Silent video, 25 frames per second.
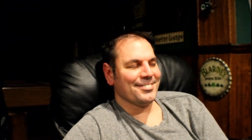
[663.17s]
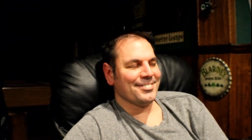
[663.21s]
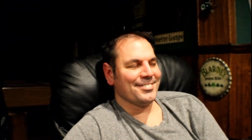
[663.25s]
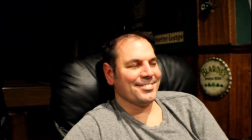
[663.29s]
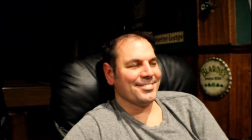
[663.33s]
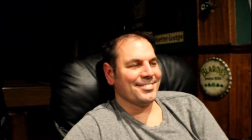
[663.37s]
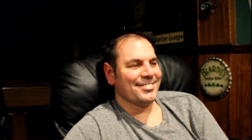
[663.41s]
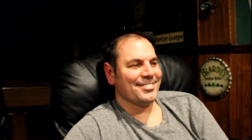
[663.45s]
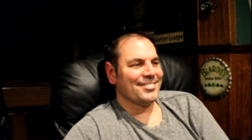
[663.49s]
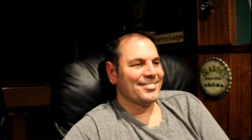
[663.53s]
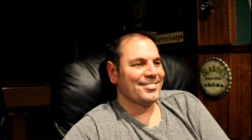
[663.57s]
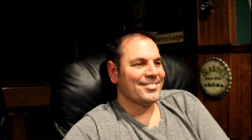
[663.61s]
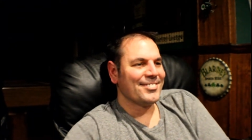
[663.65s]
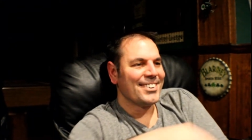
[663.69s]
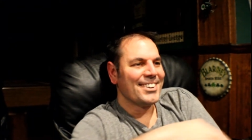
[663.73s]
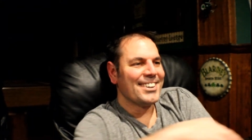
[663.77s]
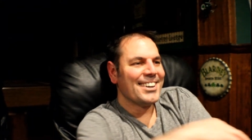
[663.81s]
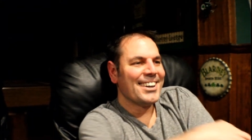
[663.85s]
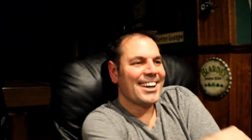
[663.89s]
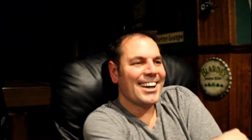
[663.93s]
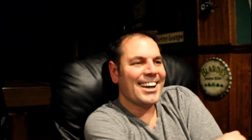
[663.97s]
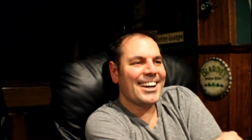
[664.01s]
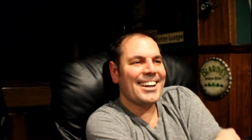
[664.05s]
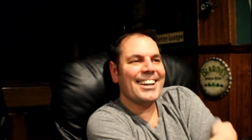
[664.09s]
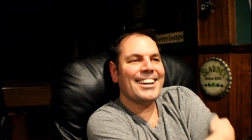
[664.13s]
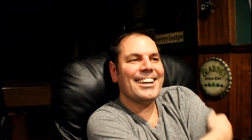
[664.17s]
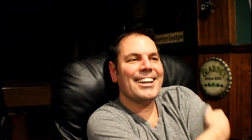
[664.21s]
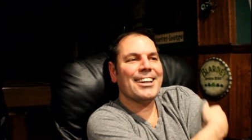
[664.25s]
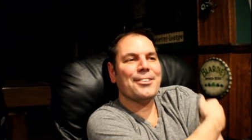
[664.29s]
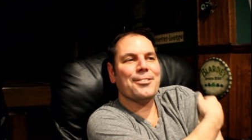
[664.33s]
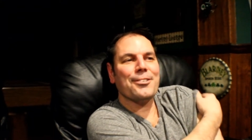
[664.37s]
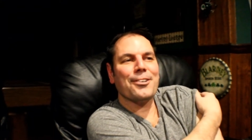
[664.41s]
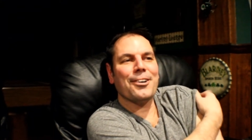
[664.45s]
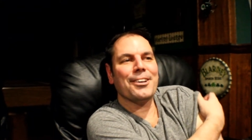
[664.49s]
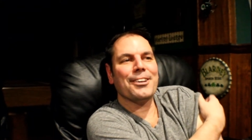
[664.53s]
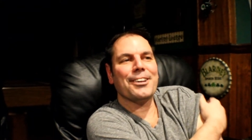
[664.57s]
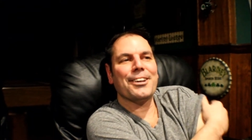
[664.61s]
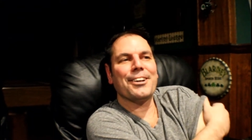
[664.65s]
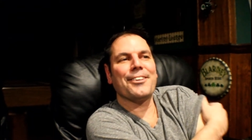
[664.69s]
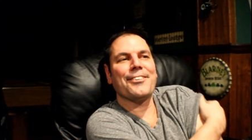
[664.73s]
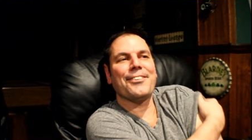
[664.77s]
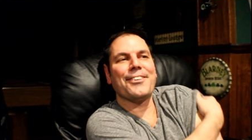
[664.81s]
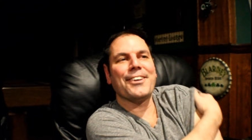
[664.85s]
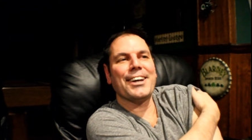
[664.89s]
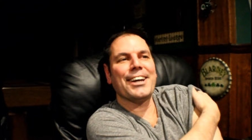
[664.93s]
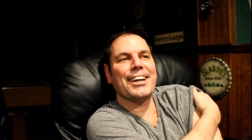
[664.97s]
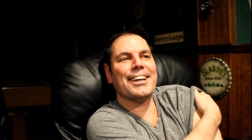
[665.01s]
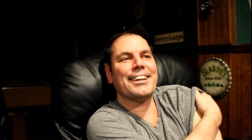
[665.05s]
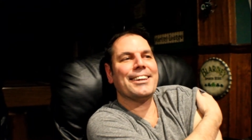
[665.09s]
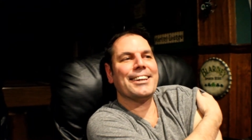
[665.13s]
and then they throw a little
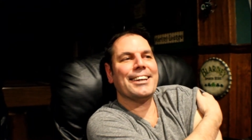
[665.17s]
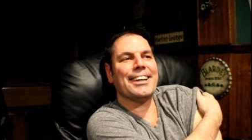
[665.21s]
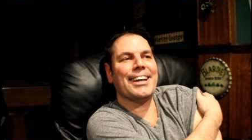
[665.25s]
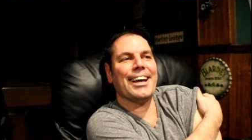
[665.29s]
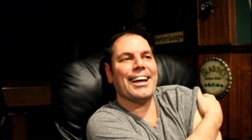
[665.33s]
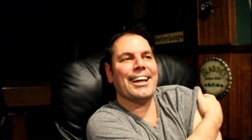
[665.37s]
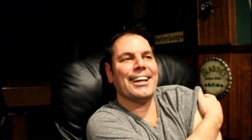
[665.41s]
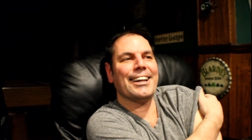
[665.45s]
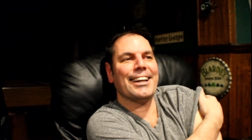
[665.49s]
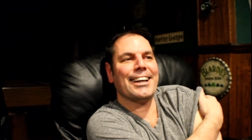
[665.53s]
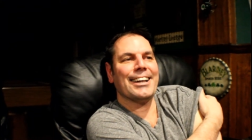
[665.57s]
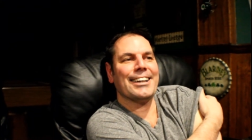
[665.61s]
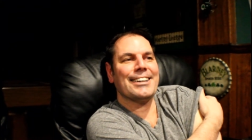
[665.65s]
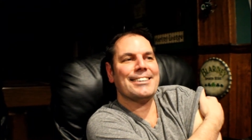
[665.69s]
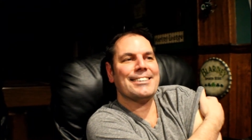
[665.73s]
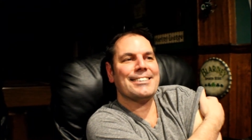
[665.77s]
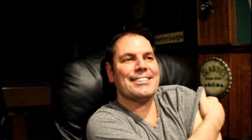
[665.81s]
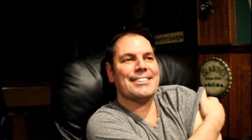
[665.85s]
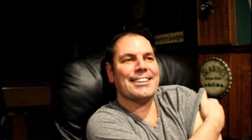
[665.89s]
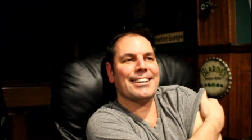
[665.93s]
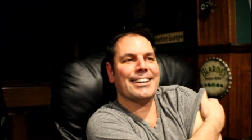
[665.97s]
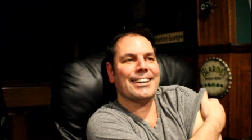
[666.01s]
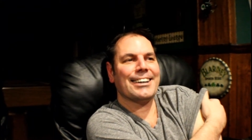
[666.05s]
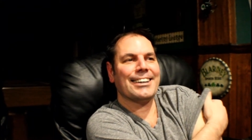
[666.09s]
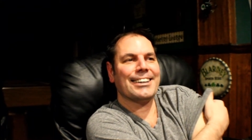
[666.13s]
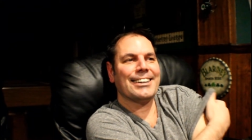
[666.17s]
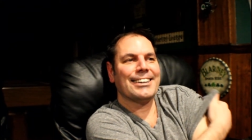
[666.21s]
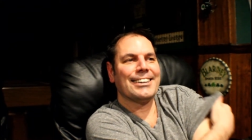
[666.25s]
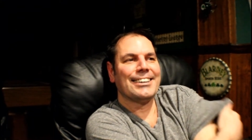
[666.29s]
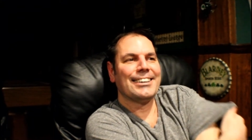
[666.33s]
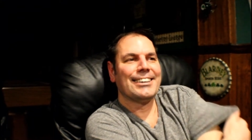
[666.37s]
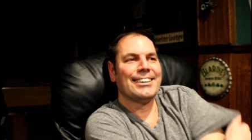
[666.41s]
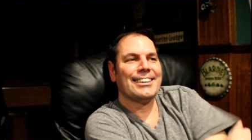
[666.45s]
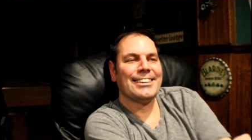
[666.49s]
thing at the end that's uh,